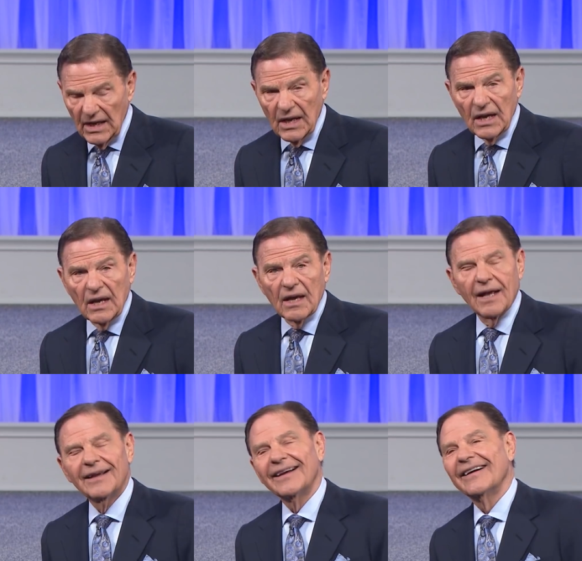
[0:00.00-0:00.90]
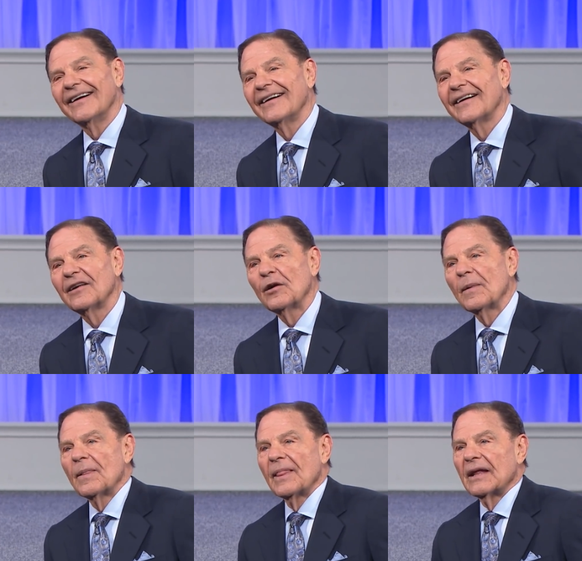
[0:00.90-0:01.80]

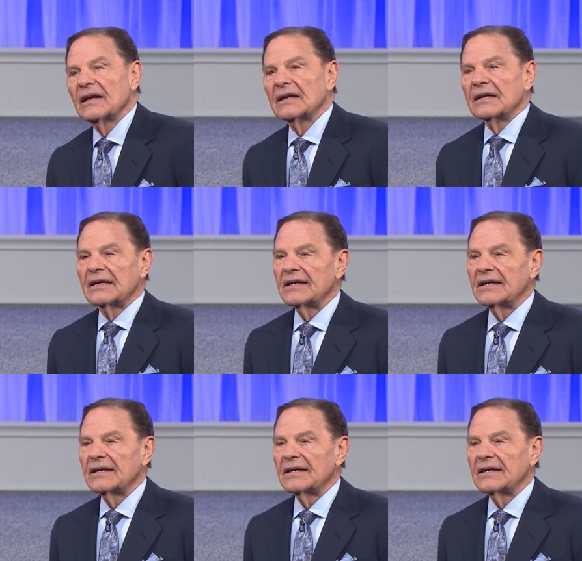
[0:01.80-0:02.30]
No one is speaking in this clip.